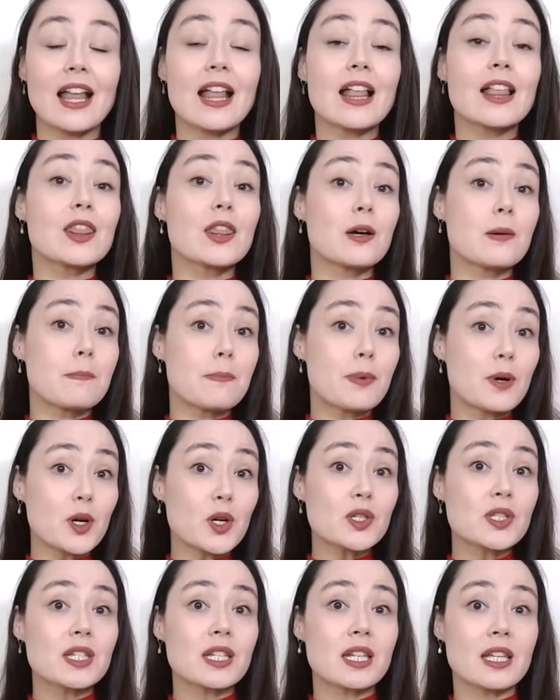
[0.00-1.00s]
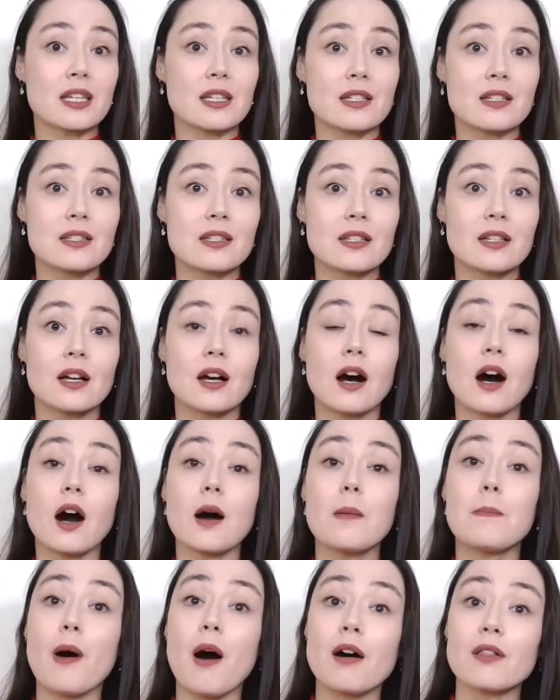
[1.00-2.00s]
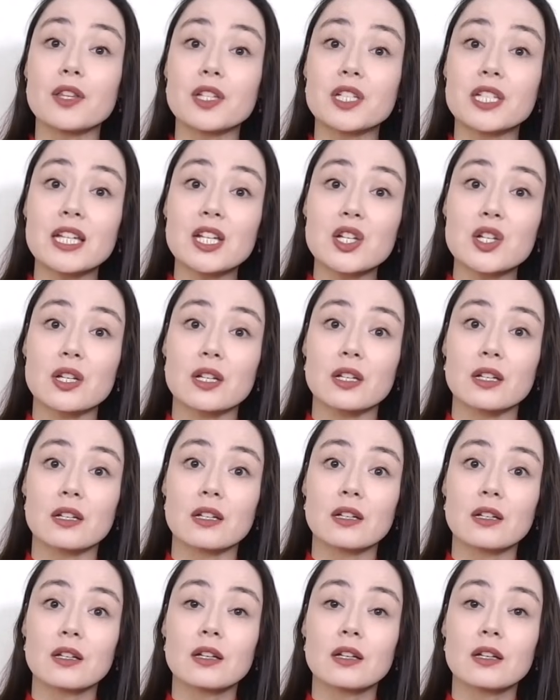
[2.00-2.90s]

The person is a politician.